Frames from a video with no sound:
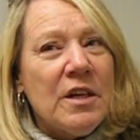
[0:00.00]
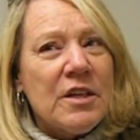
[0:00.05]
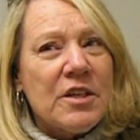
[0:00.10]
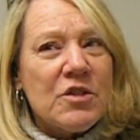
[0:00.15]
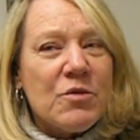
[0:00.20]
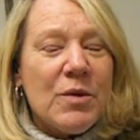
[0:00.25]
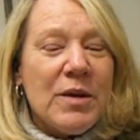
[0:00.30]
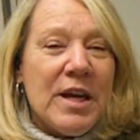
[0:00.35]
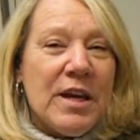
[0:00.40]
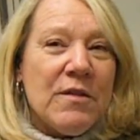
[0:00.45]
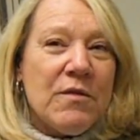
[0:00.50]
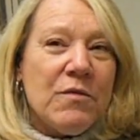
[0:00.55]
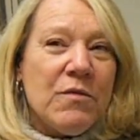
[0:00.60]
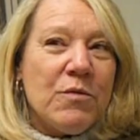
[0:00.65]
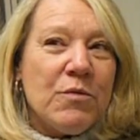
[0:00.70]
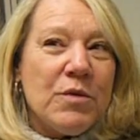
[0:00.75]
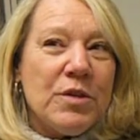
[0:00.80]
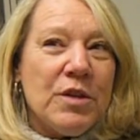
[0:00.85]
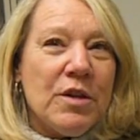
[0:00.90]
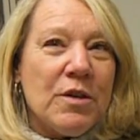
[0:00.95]
Because we have,
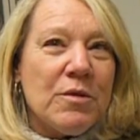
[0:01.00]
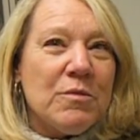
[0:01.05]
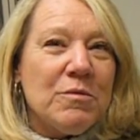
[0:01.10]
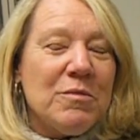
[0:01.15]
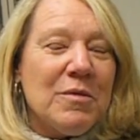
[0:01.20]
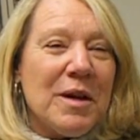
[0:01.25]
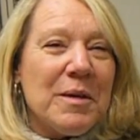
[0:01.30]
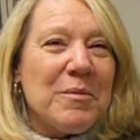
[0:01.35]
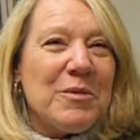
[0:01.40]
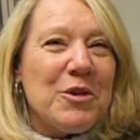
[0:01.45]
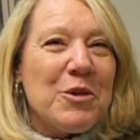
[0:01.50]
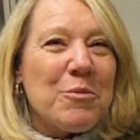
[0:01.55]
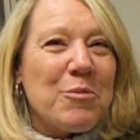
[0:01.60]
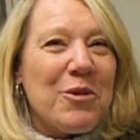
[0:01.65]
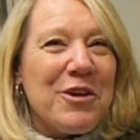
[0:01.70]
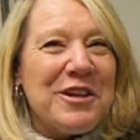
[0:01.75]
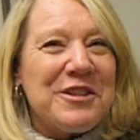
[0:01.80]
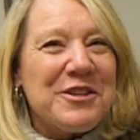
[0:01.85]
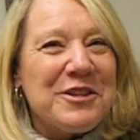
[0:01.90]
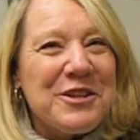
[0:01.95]
you know, I'm a little
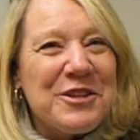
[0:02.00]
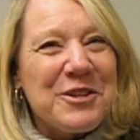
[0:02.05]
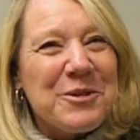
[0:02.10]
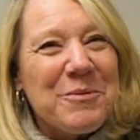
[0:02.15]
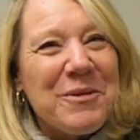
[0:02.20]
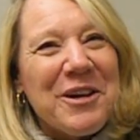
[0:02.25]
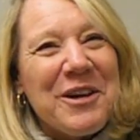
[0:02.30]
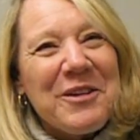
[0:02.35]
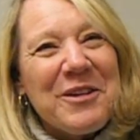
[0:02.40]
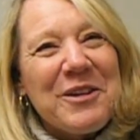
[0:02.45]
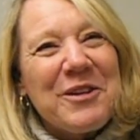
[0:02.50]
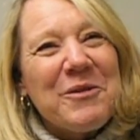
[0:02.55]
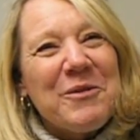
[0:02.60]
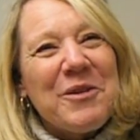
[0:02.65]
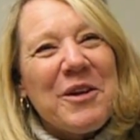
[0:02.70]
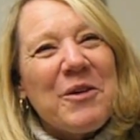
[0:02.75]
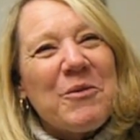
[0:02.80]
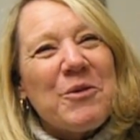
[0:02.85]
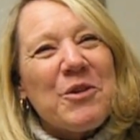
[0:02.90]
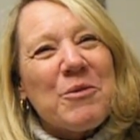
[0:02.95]
prejudiced, but I think
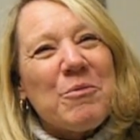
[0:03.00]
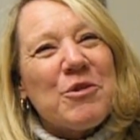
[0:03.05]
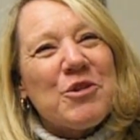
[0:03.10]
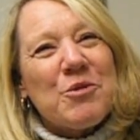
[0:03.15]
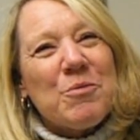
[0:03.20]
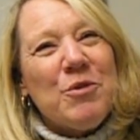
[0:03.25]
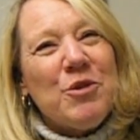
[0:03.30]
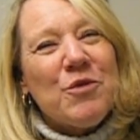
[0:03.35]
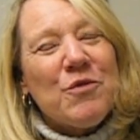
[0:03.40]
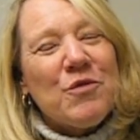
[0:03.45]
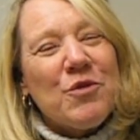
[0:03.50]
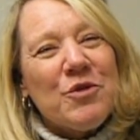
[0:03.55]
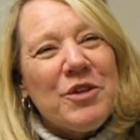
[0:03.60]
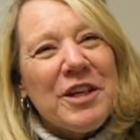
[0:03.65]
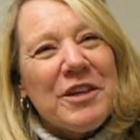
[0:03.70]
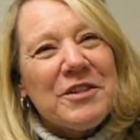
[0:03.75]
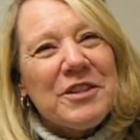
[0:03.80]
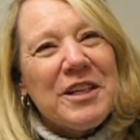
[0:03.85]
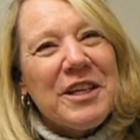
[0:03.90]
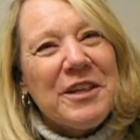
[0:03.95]
we've got one of the most beautiful
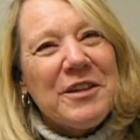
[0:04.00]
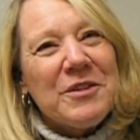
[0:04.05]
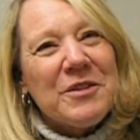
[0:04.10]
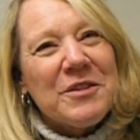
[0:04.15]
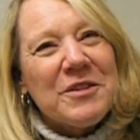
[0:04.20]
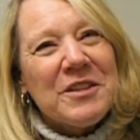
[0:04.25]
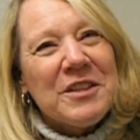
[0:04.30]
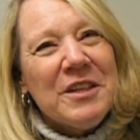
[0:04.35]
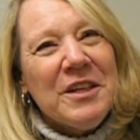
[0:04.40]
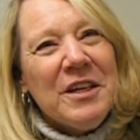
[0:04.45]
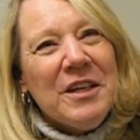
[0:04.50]
downtowns,